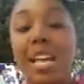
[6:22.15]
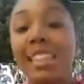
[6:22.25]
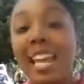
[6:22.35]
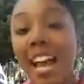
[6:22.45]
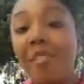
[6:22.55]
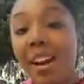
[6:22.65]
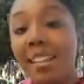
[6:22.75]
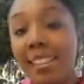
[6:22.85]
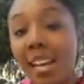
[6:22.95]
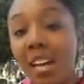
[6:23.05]
And that right
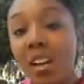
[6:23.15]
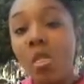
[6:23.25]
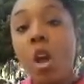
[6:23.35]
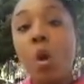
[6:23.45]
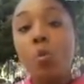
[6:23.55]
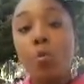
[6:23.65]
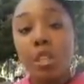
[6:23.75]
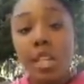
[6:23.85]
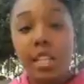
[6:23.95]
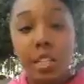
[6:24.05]
there
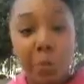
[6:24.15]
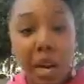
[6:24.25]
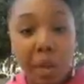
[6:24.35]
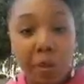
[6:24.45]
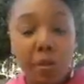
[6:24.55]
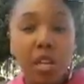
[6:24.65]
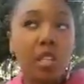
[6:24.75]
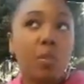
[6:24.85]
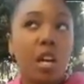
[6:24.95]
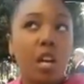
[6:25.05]
really inspired me
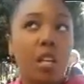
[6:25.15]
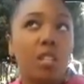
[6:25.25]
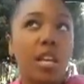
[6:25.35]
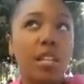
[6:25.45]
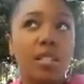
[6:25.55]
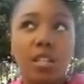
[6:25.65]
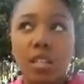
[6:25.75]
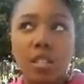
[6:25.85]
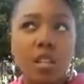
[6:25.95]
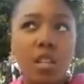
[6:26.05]
because my aunt is like
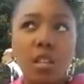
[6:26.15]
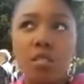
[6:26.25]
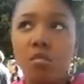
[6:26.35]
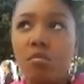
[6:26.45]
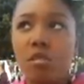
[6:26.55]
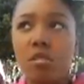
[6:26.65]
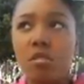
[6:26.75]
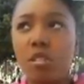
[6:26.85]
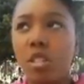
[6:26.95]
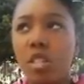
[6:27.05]

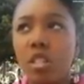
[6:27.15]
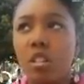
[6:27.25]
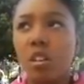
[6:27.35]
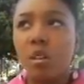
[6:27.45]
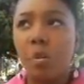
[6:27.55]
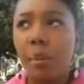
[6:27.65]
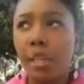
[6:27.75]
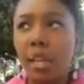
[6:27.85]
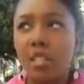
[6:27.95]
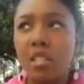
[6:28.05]
63 or maybe
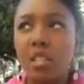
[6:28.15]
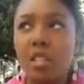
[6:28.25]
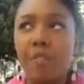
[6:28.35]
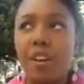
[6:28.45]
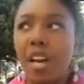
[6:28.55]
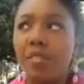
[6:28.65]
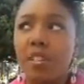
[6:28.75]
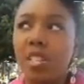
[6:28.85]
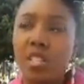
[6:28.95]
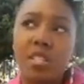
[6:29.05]
like 65 or
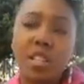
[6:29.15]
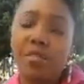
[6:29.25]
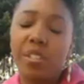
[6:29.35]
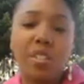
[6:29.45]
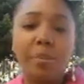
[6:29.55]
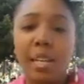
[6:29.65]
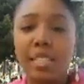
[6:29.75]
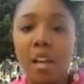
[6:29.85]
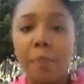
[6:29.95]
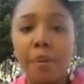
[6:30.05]
67 or something
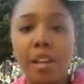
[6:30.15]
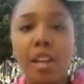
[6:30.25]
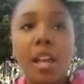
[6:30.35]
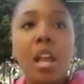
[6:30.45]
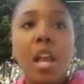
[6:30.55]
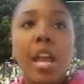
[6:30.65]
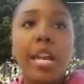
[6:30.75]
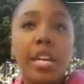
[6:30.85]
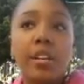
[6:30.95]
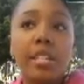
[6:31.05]
like that, but
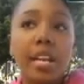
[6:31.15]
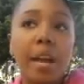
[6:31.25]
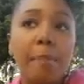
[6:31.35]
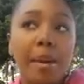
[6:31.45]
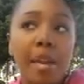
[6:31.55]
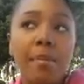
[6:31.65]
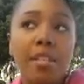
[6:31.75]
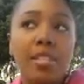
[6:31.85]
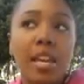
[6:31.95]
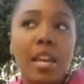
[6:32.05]
hearing that made me
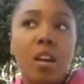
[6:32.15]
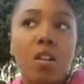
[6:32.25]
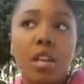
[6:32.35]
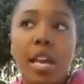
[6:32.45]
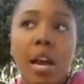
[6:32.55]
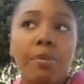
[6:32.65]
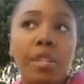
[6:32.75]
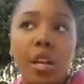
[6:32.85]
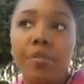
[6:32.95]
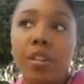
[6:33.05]
say, okay, I'm
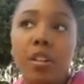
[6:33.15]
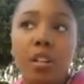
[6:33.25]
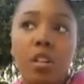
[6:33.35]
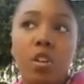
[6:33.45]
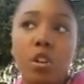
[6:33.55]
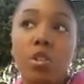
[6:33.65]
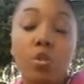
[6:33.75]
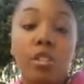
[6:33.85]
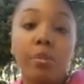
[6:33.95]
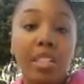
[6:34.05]
never going to
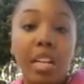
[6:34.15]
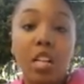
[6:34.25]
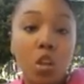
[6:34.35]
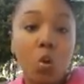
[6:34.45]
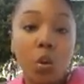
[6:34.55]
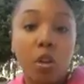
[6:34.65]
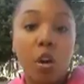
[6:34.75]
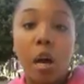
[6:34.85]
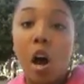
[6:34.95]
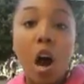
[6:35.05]
do something that I don't want to do.
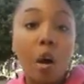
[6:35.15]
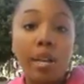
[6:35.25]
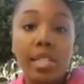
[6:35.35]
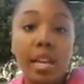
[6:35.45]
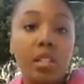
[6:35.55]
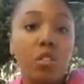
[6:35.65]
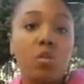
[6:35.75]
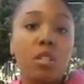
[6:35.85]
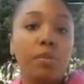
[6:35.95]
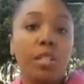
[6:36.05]
I always have to do
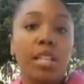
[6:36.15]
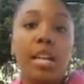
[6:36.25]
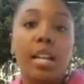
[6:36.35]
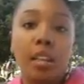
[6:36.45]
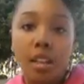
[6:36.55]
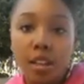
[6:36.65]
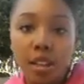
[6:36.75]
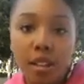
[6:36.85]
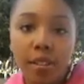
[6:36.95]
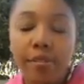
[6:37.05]
something that I
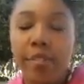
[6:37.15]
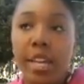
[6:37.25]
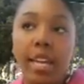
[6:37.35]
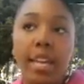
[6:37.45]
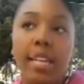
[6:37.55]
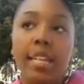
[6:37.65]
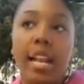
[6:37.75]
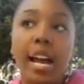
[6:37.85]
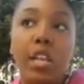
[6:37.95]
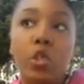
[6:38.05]
love and that
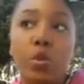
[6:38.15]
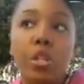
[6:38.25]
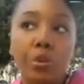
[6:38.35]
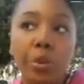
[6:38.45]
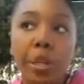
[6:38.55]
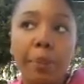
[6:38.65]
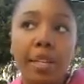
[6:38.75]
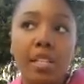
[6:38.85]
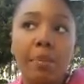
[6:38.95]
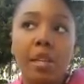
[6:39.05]
I enjoy doing
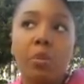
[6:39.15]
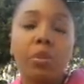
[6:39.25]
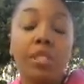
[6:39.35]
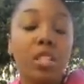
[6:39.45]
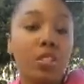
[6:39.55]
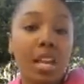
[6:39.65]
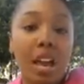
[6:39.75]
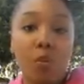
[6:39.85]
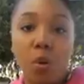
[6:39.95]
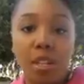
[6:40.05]
because I mean, we really only
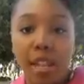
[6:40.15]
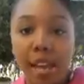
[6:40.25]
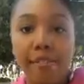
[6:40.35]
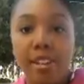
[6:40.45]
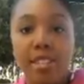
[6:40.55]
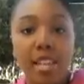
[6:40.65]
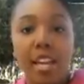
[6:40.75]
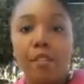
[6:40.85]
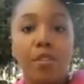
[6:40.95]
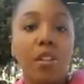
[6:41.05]
have one life and it's
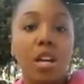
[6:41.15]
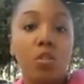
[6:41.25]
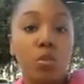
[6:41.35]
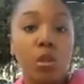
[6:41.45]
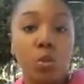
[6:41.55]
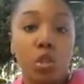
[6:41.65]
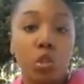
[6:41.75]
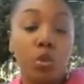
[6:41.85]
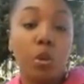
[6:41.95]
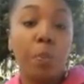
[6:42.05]
like if you're not doing
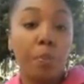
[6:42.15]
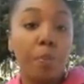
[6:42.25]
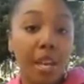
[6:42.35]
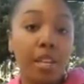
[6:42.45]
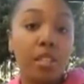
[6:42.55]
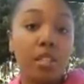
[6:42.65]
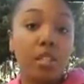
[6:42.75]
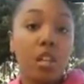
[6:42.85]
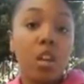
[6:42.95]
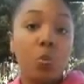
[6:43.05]
what you are meant
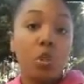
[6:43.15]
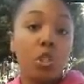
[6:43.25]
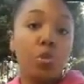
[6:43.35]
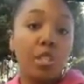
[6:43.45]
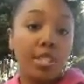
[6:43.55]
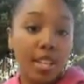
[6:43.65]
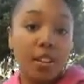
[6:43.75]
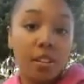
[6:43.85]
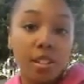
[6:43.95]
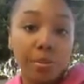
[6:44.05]
what you were sent
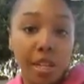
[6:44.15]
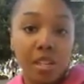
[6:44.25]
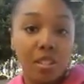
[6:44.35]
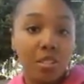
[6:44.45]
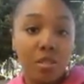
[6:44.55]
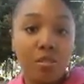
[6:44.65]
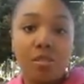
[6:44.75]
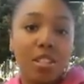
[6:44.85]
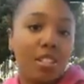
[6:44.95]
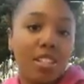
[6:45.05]
on this planet to do,
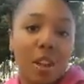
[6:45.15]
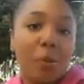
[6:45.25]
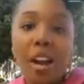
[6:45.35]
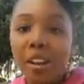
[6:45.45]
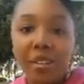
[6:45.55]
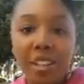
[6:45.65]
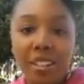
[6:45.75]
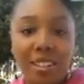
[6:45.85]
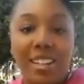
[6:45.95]
then it's like why are you here?